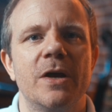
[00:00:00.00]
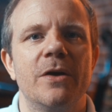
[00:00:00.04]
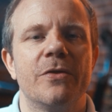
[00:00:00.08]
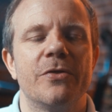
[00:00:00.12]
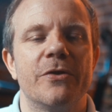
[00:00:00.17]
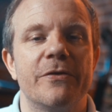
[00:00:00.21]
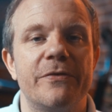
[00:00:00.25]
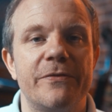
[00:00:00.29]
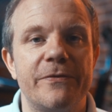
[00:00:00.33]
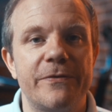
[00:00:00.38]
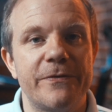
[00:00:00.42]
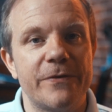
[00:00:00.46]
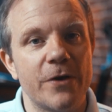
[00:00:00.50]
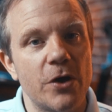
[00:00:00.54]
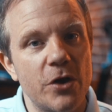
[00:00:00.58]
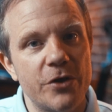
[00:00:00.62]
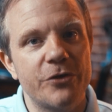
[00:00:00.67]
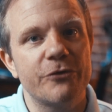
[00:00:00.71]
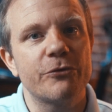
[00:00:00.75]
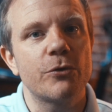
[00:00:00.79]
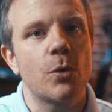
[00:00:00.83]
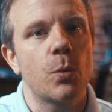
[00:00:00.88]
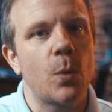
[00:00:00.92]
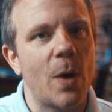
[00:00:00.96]
The
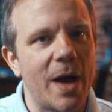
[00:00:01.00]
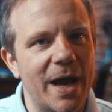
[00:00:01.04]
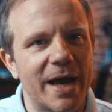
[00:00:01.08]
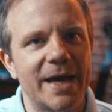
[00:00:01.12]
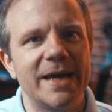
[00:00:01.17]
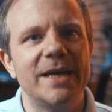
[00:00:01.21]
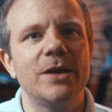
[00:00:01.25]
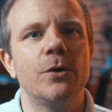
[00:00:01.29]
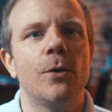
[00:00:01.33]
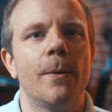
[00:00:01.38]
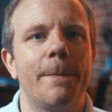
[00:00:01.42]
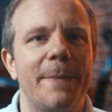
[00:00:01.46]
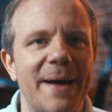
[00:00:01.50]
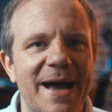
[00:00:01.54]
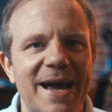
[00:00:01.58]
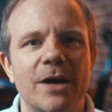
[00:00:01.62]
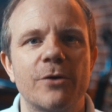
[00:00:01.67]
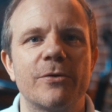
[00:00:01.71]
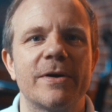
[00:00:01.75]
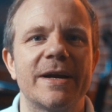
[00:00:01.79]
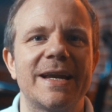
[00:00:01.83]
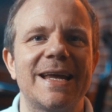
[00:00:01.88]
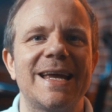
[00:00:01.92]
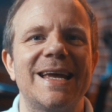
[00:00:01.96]
further away your bad
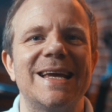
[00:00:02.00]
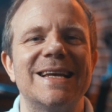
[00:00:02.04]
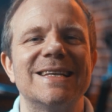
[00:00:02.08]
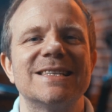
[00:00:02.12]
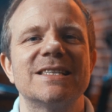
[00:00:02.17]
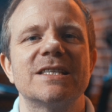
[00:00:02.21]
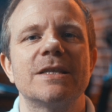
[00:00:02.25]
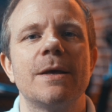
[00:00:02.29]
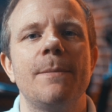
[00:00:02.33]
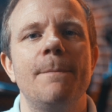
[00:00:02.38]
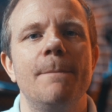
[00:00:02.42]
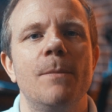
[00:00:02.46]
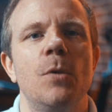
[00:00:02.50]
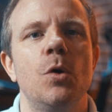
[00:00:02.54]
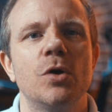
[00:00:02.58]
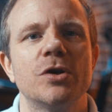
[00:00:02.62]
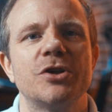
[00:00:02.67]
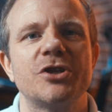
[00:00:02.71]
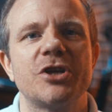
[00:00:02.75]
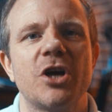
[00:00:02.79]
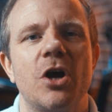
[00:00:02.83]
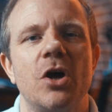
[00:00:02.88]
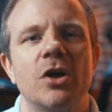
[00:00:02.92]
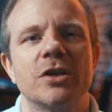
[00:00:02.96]
credit is, the more
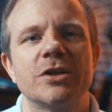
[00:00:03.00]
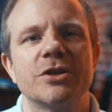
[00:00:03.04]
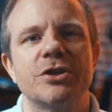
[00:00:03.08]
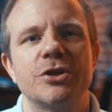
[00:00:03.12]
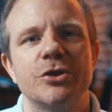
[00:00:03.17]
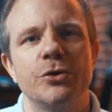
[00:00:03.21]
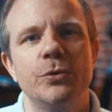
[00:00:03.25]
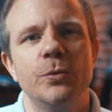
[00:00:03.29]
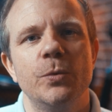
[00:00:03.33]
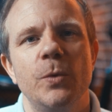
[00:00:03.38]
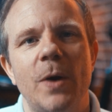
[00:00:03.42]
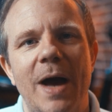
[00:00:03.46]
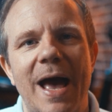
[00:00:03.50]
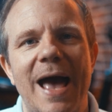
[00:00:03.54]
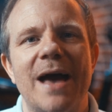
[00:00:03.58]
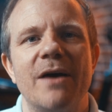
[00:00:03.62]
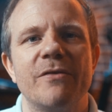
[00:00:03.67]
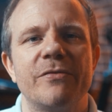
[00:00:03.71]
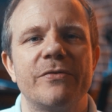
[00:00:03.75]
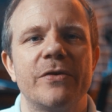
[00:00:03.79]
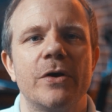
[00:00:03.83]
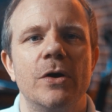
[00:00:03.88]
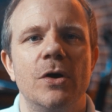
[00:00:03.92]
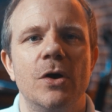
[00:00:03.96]
chance you will
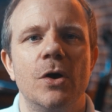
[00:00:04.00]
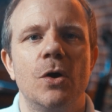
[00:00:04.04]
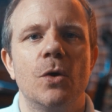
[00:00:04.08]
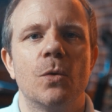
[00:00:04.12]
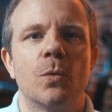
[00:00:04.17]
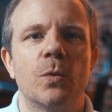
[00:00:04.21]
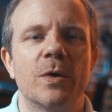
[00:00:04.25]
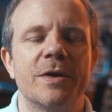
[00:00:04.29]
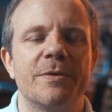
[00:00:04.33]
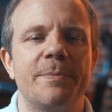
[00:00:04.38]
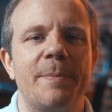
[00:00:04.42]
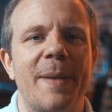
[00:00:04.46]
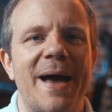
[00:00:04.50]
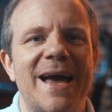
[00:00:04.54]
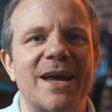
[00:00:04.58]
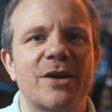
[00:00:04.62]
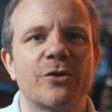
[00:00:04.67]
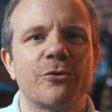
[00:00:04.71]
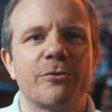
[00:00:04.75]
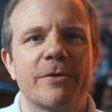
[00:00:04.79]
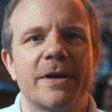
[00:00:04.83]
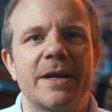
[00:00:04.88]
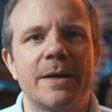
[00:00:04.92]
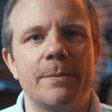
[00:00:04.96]
have with bad
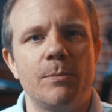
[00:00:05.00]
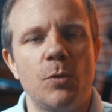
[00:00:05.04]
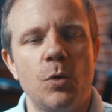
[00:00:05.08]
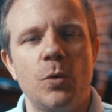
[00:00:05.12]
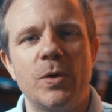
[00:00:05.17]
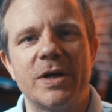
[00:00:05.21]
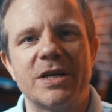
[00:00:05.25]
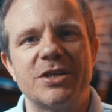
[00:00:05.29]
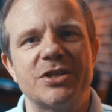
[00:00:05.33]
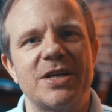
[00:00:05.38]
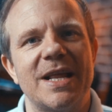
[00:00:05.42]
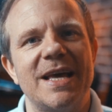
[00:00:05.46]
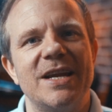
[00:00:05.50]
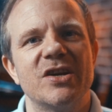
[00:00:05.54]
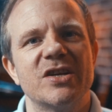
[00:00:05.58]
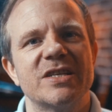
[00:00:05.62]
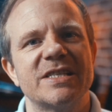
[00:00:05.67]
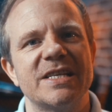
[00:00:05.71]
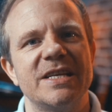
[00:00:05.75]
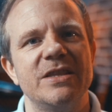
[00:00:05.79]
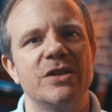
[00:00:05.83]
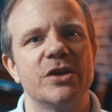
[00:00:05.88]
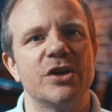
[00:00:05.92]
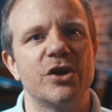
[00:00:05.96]
credit mortgage
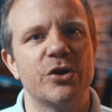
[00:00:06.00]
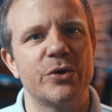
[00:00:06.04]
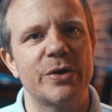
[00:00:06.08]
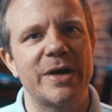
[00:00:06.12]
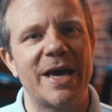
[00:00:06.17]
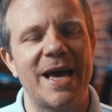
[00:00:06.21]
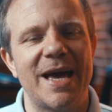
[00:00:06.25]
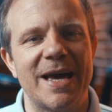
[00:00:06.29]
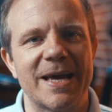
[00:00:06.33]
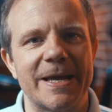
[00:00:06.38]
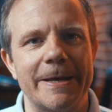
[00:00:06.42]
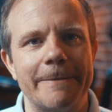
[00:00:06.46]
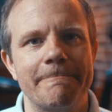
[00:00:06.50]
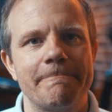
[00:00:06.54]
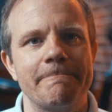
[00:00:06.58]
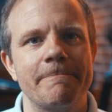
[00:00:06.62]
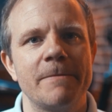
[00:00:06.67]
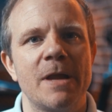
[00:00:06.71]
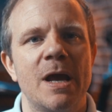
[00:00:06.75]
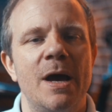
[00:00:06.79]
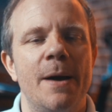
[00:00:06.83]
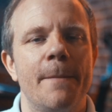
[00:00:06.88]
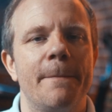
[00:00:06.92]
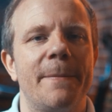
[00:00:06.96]
lenders in the UK.
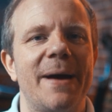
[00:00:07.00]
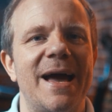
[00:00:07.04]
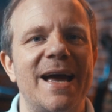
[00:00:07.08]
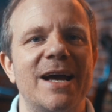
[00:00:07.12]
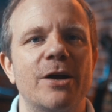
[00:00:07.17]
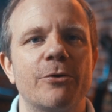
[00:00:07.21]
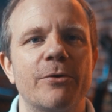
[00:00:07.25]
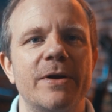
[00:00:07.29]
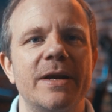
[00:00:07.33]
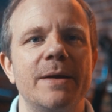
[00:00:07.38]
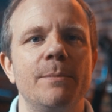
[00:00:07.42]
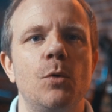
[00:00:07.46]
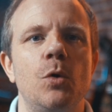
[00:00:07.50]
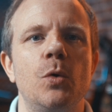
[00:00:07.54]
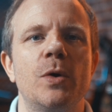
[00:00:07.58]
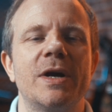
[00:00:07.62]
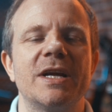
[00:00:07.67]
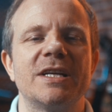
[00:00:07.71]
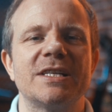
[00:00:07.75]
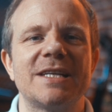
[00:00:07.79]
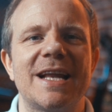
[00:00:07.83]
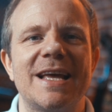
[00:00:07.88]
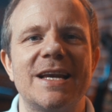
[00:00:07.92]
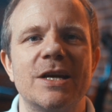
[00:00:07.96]
Bad credit
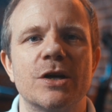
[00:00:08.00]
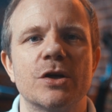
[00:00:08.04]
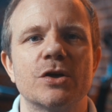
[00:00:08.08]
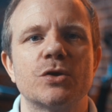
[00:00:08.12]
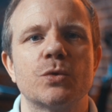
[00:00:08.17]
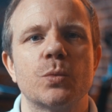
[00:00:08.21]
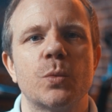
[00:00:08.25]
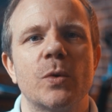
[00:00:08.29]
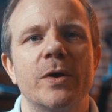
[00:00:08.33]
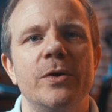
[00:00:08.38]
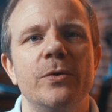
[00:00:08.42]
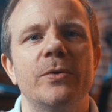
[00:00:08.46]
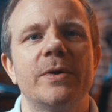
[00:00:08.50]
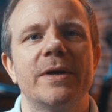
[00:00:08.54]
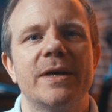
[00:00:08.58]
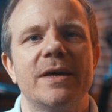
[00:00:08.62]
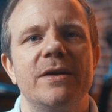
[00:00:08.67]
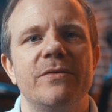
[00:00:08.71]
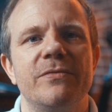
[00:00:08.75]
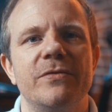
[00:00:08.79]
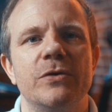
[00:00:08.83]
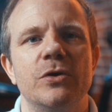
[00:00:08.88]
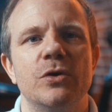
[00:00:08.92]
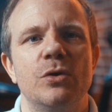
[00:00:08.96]
mortgage lenders will
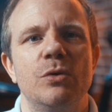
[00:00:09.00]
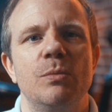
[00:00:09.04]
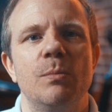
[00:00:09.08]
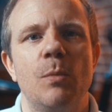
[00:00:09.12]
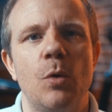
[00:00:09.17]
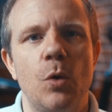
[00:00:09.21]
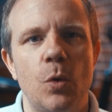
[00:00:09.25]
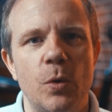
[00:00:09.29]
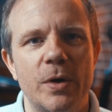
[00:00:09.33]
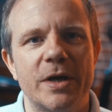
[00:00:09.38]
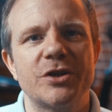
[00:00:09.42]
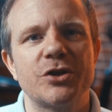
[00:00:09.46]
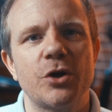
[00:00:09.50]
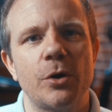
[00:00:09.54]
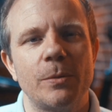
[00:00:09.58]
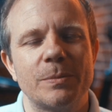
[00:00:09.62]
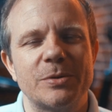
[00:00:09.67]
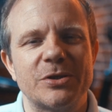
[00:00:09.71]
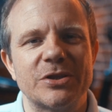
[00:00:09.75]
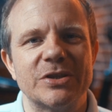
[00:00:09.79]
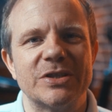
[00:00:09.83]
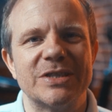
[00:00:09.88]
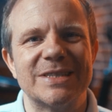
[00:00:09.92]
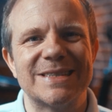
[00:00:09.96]
give you mortgage
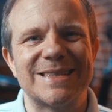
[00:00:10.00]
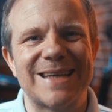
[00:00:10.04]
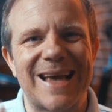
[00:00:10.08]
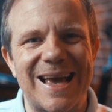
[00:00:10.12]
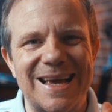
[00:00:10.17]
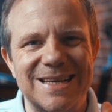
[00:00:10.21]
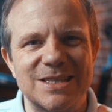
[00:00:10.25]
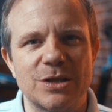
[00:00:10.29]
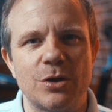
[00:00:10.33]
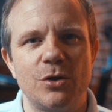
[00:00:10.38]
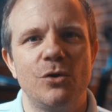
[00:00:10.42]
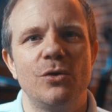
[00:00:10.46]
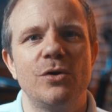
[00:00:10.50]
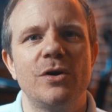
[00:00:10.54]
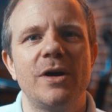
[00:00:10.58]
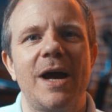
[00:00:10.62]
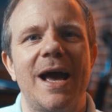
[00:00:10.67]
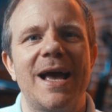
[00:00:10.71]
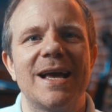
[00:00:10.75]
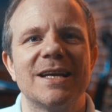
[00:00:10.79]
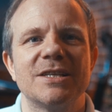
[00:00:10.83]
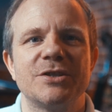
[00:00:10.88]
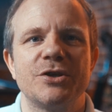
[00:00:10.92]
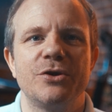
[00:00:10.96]
options as long
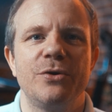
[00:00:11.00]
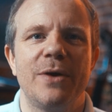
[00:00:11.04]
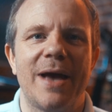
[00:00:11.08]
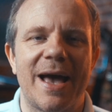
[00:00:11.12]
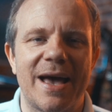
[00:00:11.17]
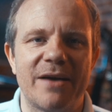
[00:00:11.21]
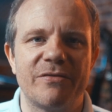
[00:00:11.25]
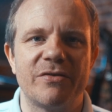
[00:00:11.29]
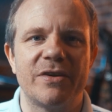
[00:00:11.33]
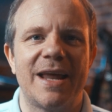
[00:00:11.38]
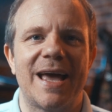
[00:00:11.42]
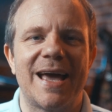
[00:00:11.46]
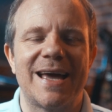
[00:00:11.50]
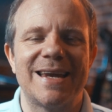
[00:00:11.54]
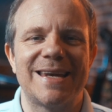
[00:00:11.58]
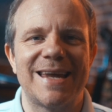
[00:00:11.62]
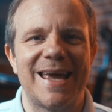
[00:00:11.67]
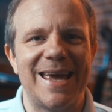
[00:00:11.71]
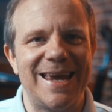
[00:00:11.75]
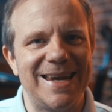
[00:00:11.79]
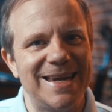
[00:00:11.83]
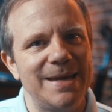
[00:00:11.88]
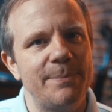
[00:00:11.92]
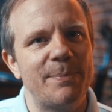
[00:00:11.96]
as you haven't had
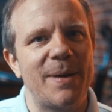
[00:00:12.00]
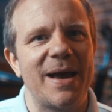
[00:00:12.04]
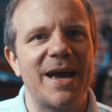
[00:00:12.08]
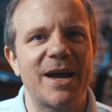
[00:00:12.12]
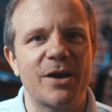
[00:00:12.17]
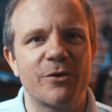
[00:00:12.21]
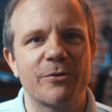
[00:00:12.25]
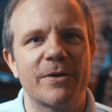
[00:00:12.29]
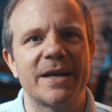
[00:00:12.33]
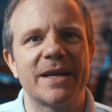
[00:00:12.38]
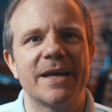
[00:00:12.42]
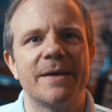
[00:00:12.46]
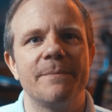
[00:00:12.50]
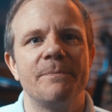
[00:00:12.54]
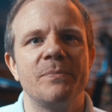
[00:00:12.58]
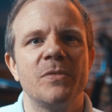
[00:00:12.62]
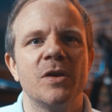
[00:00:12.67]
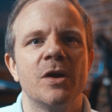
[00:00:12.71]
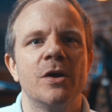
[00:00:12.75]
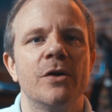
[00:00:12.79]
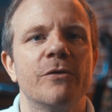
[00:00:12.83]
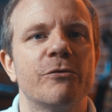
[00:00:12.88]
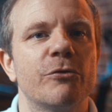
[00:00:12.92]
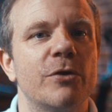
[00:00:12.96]
any bad credit
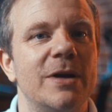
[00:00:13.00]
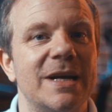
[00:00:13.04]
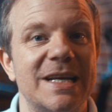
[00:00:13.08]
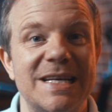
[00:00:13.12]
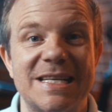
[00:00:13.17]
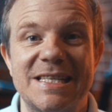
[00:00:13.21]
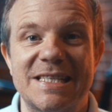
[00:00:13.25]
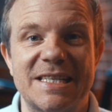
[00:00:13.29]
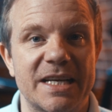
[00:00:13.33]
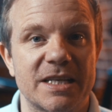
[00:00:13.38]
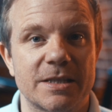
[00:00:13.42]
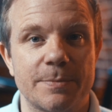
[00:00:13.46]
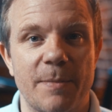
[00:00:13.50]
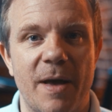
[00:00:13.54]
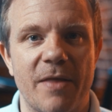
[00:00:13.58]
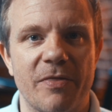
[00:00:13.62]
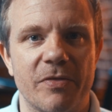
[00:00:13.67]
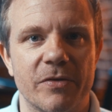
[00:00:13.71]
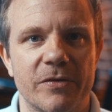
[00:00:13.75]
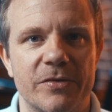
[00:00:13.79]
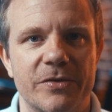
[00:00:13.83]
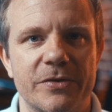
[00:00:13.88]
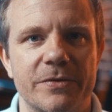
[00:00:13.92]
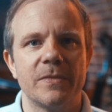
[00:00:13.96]
for at least 6
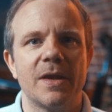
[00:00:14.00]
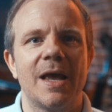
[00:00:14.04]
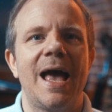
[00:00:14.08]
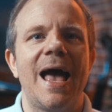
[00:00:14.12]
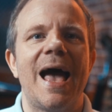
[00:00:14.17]
months.